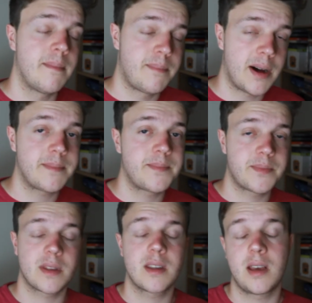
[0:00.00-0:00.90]
But
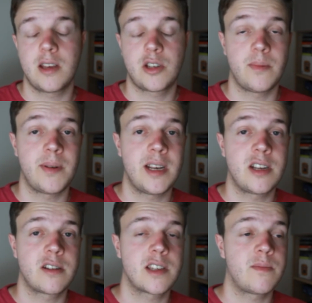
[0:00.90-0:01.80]
it should be an
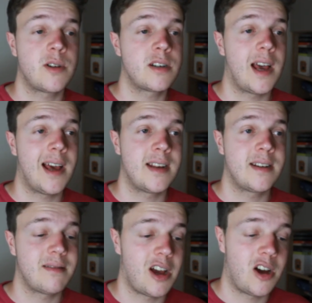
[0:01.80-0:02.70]
interesting one,
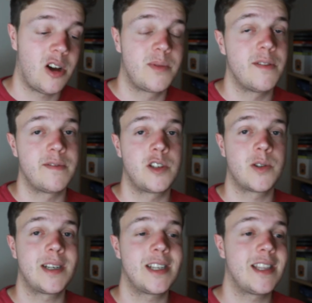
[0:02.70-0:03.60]
and I hope you've
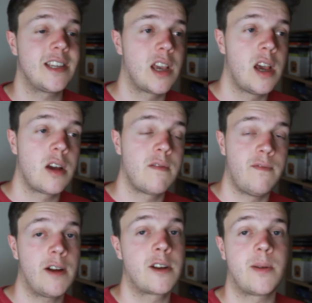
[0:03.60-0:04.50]
enjoyed this
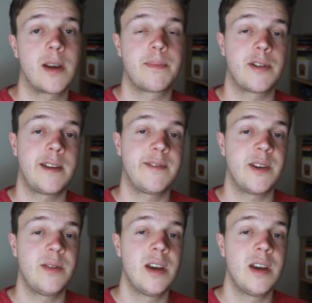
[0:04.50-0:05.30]
very quick preview.